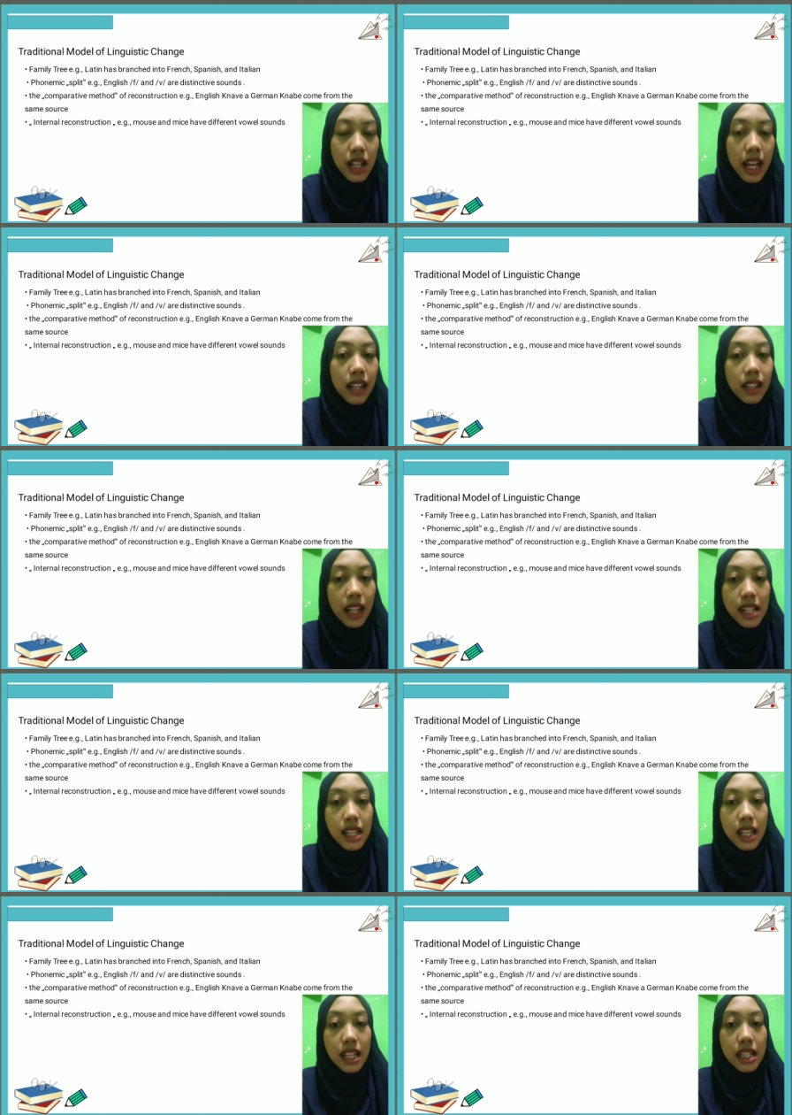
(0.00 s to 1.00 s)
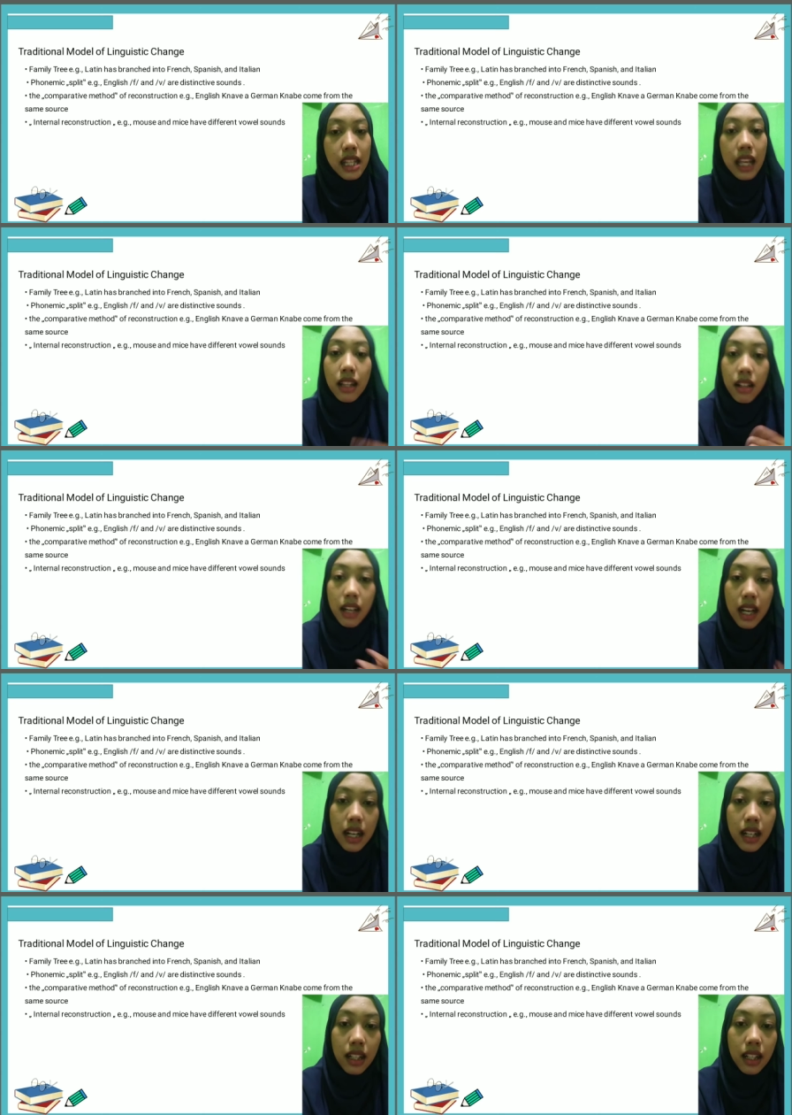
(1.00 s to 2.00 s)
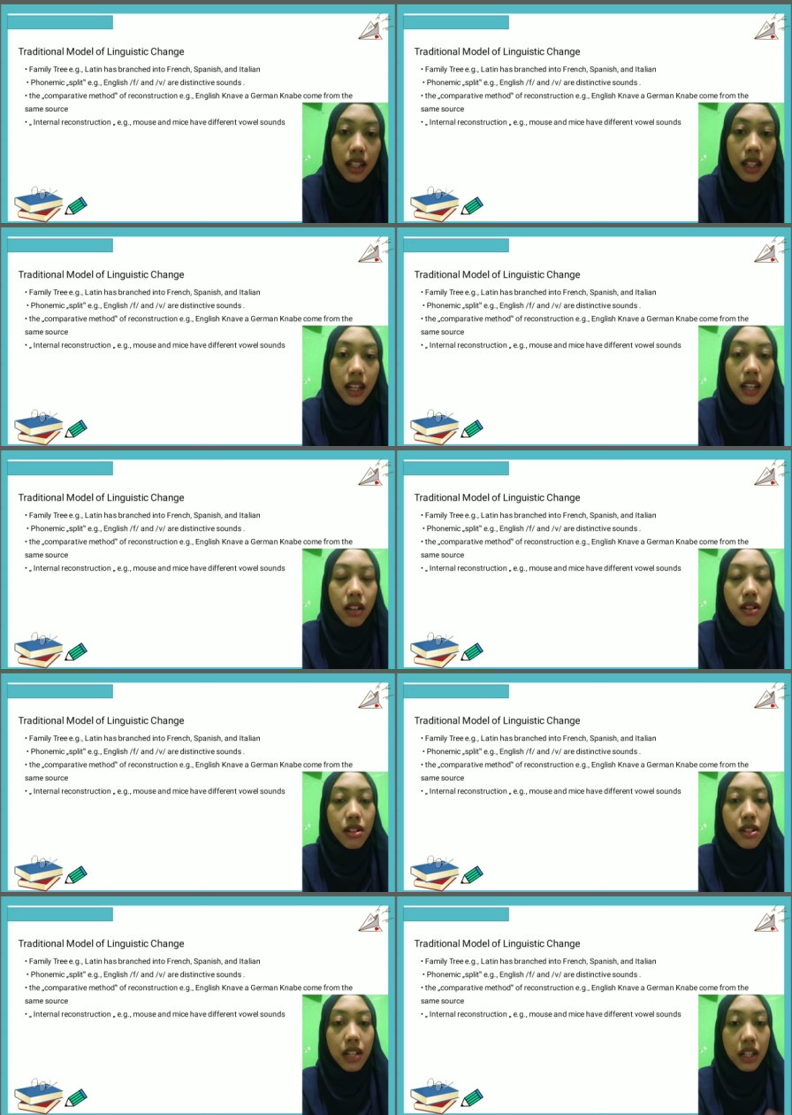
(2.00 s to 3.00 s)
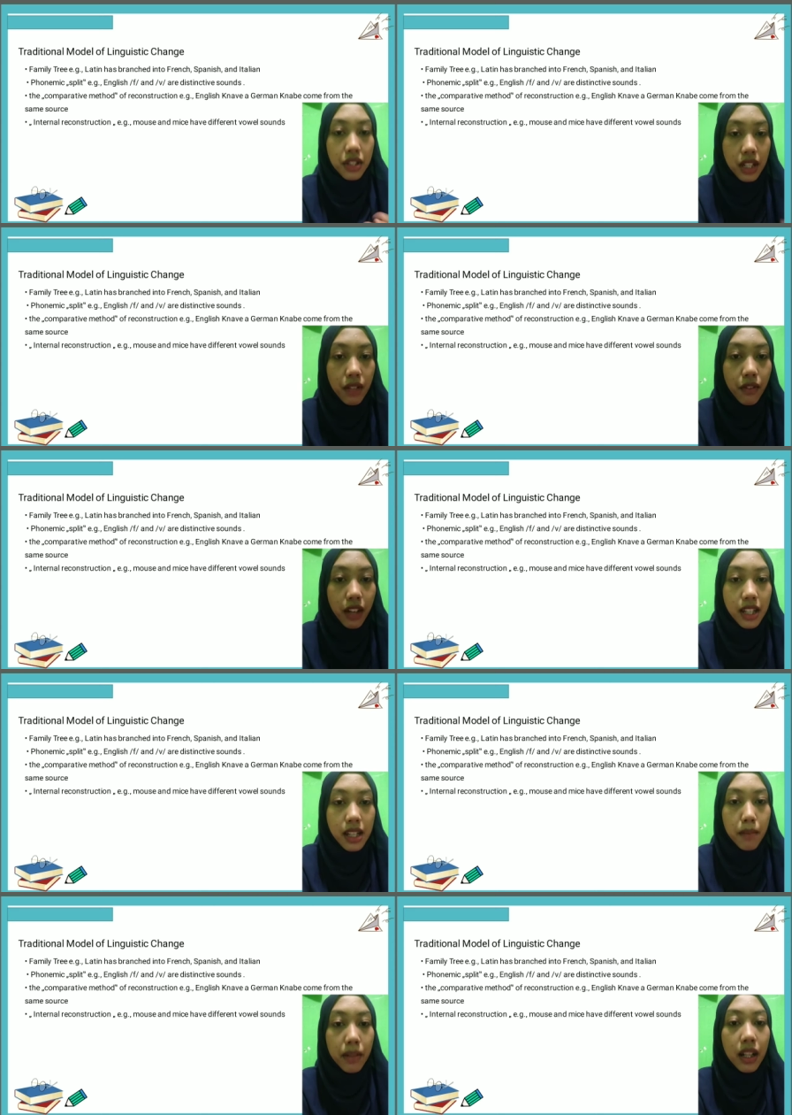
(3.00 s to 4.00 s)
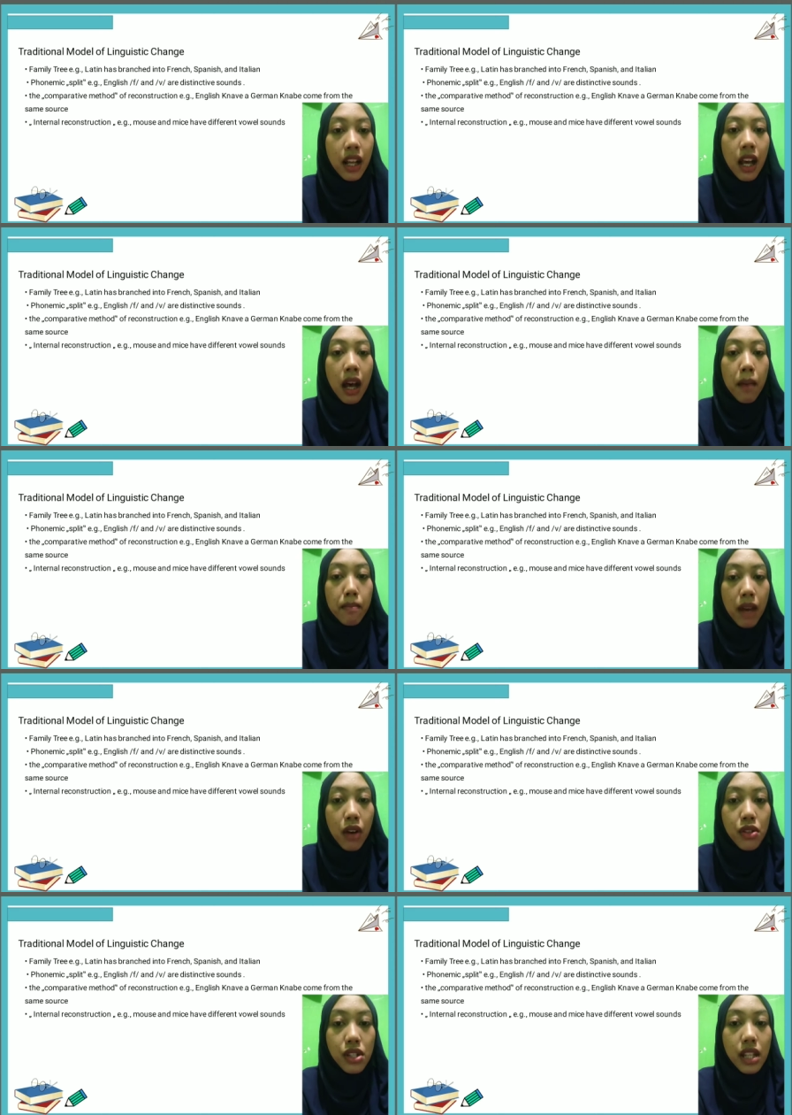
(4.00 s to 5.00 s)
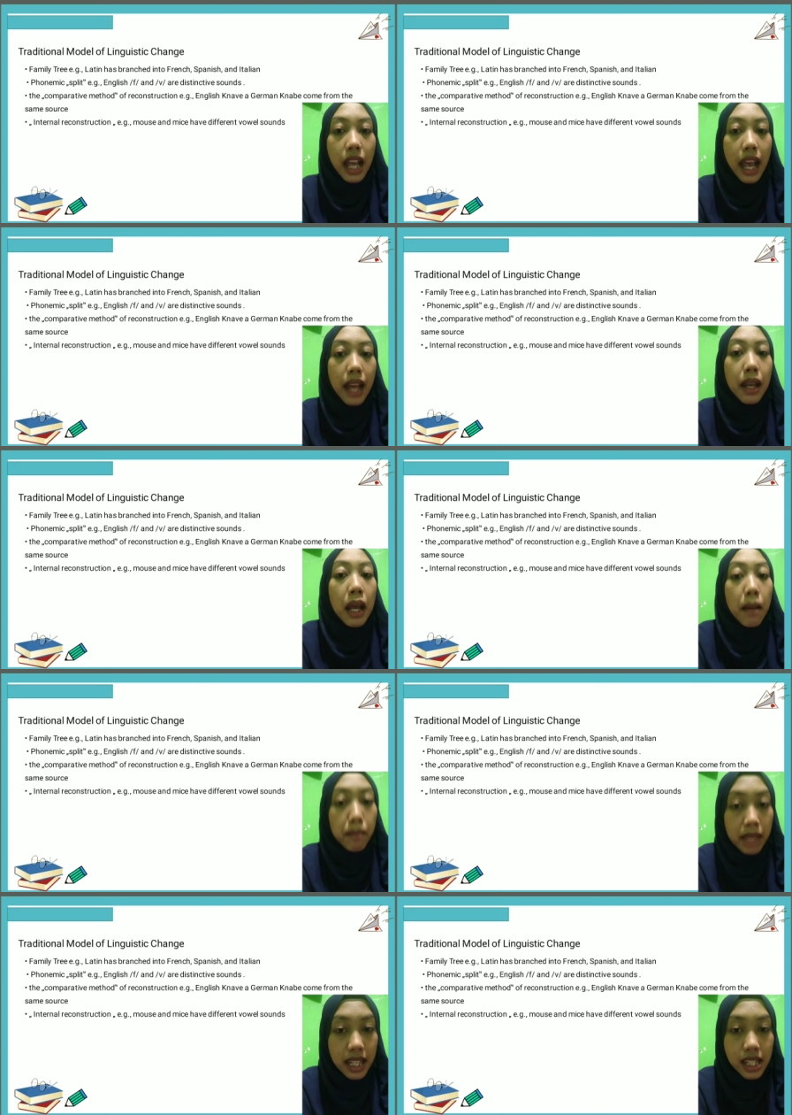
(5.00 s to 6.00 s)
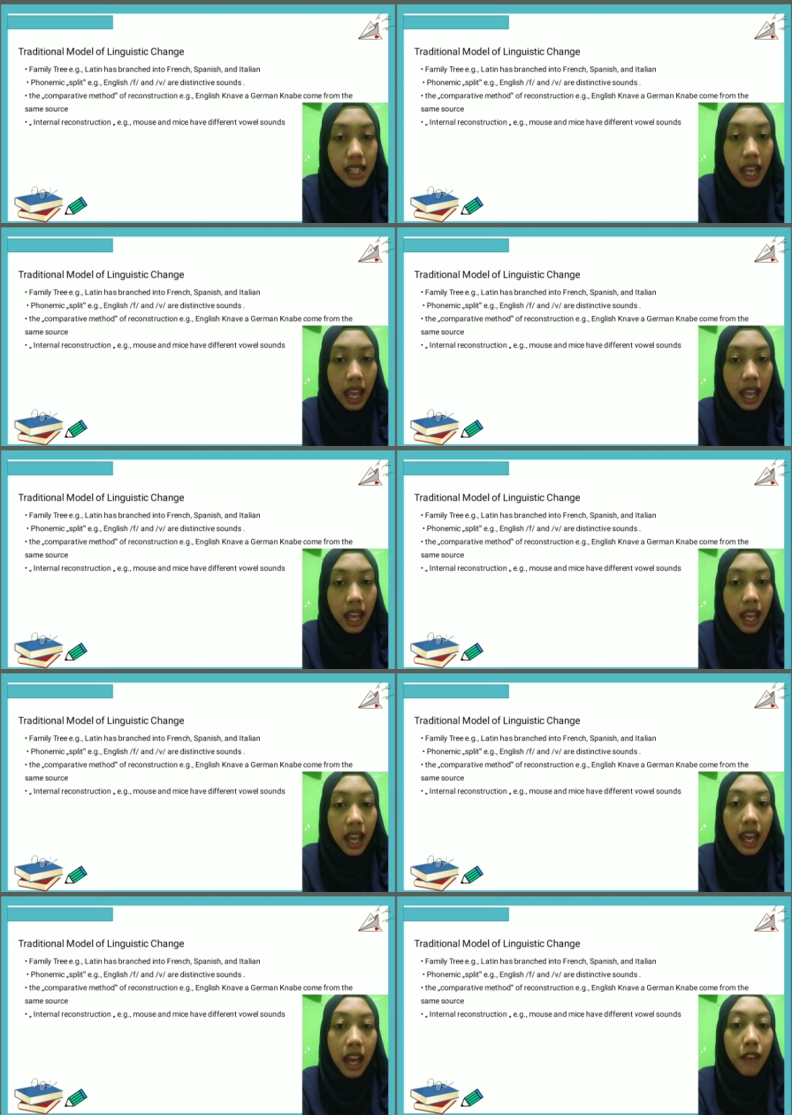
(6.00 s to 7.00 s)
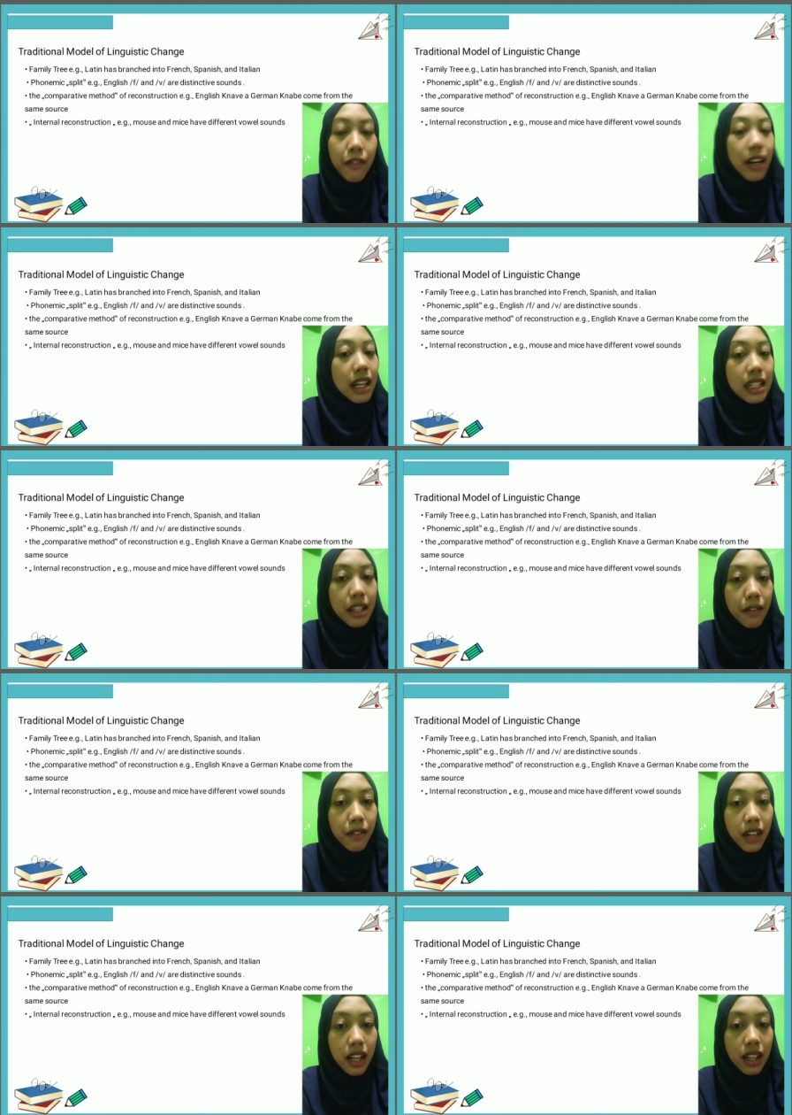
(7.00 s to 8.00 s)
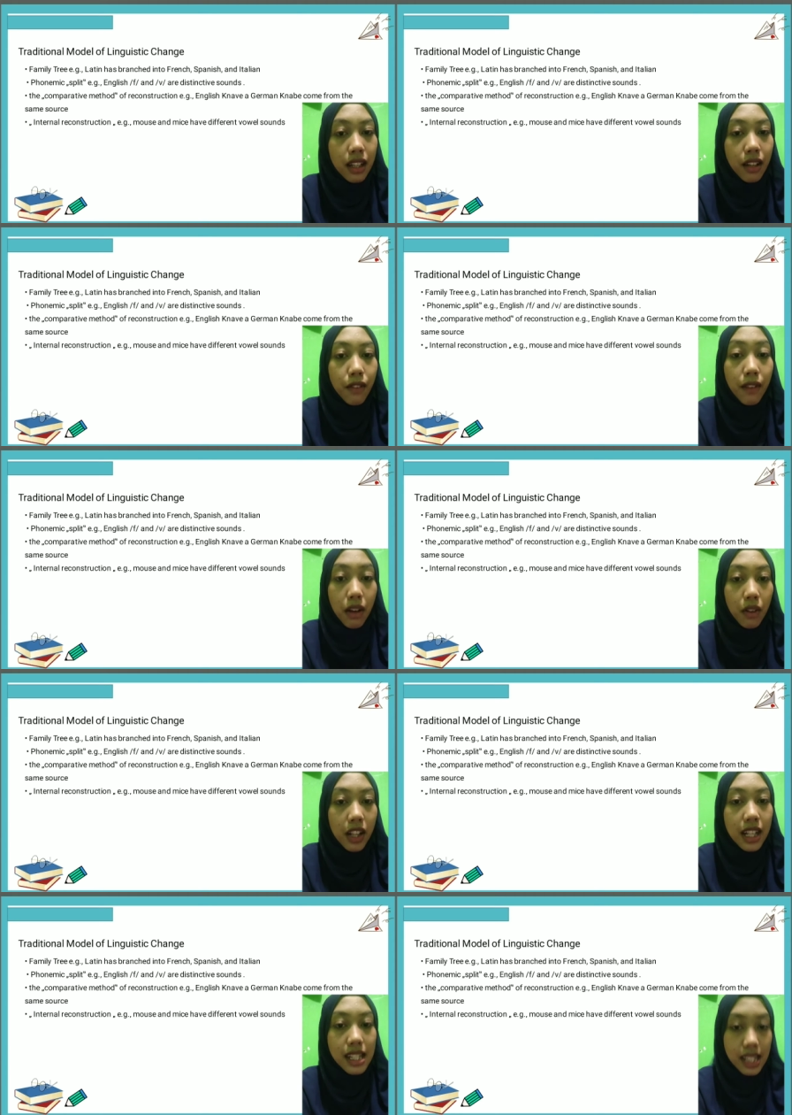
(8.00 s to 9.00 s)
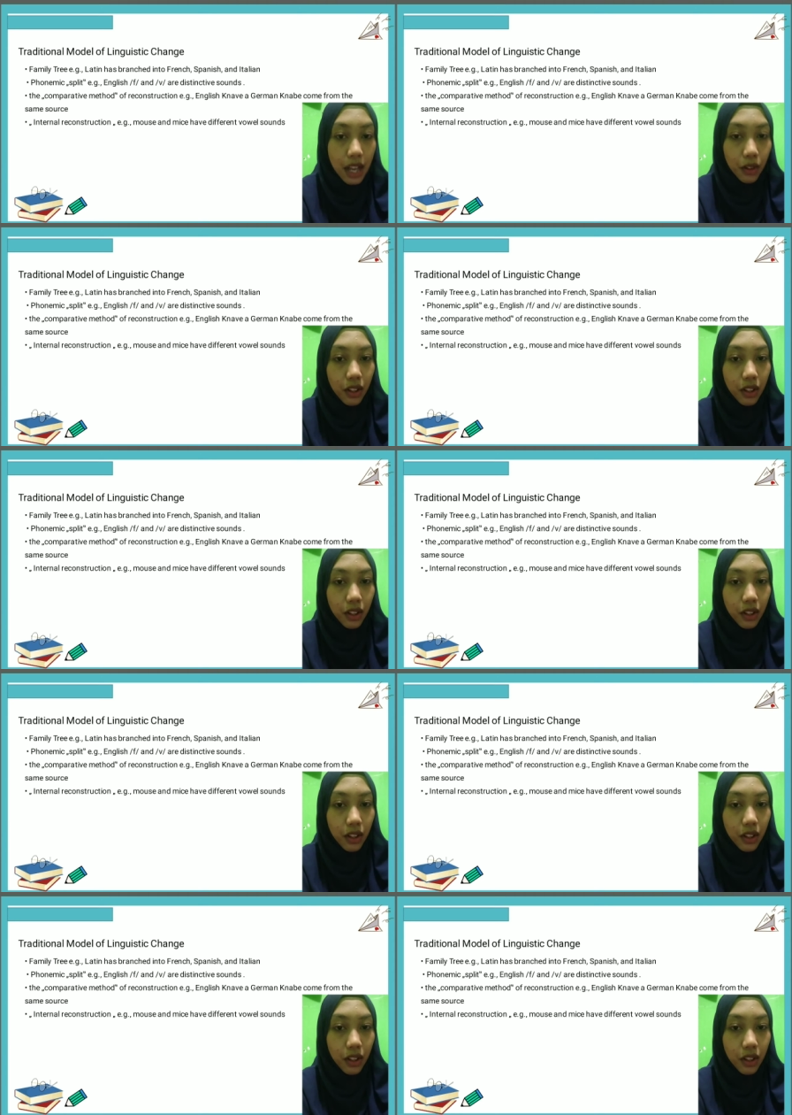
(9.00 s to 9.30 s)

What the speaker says: And the last is internal reconstruction, for example, mouse and mist have a different vowel sound.